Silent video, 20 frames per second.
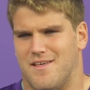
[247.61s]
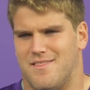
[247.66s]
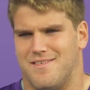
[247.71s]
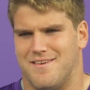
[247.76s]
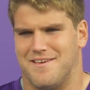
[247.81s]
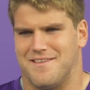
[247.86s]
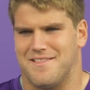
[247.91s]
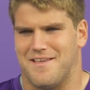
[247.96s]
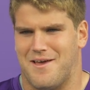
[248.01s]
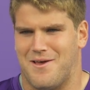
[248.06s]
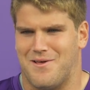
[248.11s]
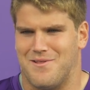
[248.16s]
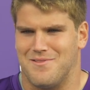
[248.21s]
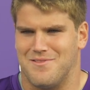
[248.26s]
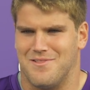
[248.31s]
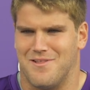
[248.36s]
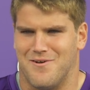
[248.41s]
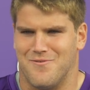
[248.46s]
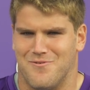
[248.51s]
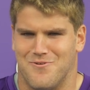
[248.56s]
I think that
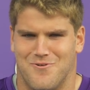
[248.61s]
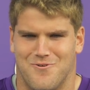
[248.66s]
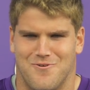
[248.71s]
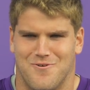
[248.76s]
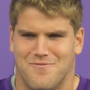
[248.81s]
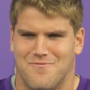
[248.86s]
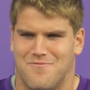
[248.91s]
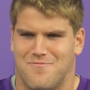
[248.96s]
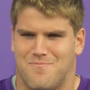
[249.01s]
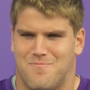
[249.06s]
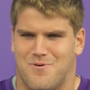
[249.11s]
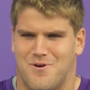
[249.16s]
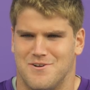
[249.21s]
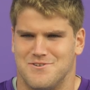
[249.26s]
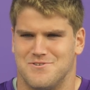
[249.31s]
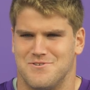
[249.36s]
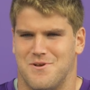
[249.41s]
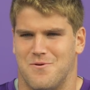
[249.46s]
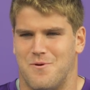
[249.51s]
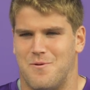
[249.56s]
level of
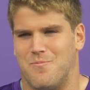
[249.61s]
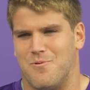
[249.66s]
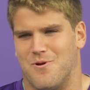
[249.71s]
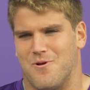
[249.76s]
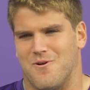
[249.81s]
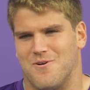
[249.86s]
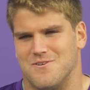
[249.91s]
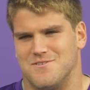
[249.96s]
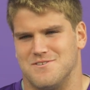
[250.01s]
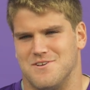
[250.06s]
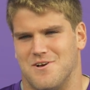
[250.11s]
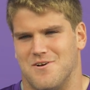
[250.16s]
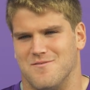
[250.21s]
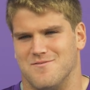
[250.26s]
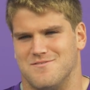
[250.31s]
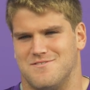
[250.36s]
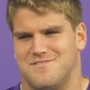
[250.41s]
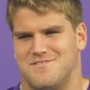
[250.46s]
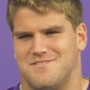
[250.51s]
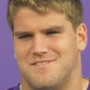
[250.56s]
pressure that we put on
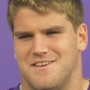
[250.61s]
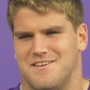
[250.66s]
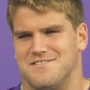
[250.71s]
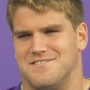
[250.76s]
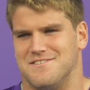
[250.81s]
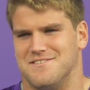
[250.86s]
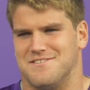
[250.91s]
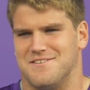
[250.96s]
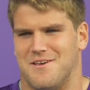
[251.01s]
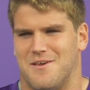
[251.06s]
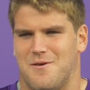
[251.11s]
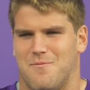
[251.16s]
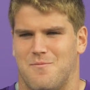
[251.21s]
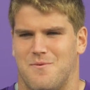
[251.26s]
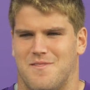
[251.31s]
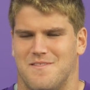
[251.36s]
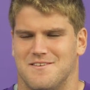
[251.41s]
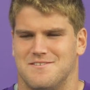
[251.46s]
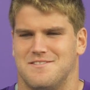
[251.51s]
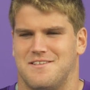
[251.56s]
ourselves stays the
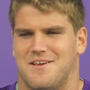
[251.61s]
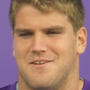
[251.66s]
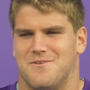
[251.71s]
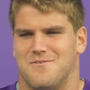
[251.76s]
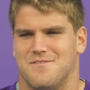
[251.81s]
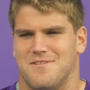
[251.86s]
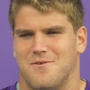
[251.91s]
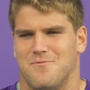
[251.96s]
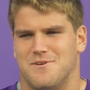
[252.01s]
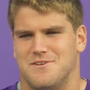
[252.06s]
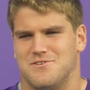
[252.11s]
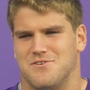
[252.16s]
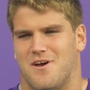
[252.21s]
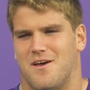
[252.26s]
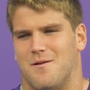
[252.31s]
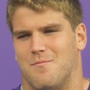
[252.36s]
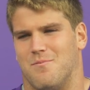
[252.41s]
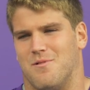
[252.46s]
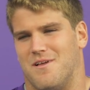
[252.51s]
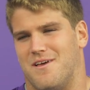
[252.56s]
same, and the standard that we
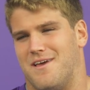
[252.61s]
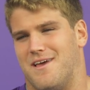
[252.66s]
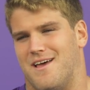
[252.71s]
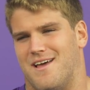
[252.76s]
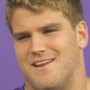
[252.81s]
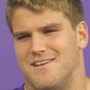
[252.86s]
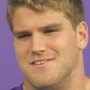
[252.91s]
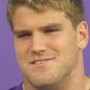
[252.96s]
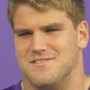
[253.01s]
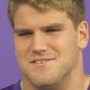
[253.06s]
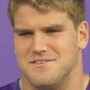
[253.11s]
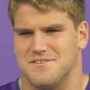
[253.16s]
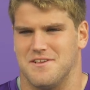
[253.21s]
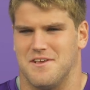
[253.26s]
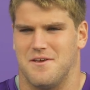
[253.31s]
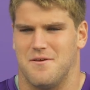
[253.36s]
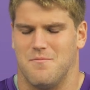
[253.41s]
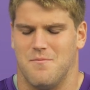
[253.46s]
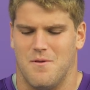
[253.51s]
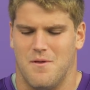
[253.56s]
try to play at is the
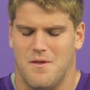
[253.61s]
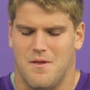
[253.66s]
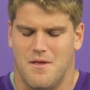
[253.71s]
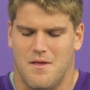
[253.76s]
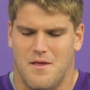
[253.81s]
same.